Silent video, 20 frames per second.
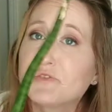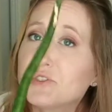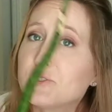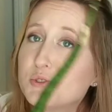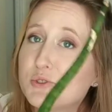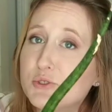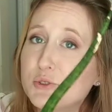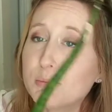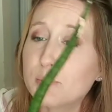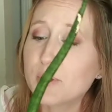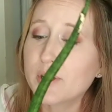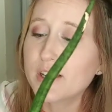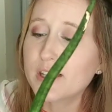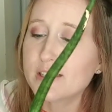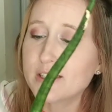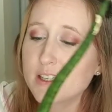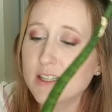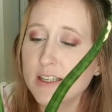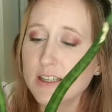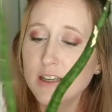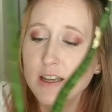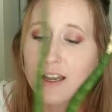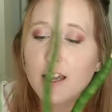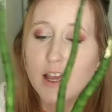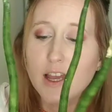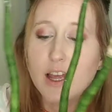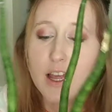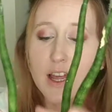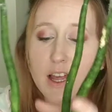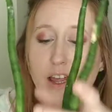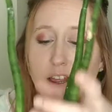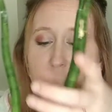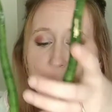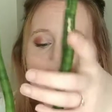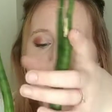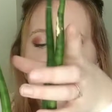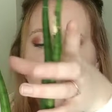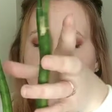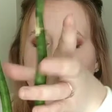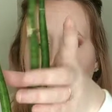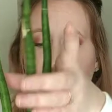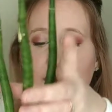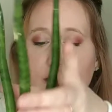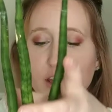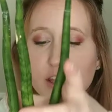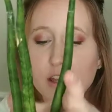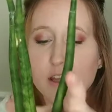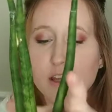super easy. This is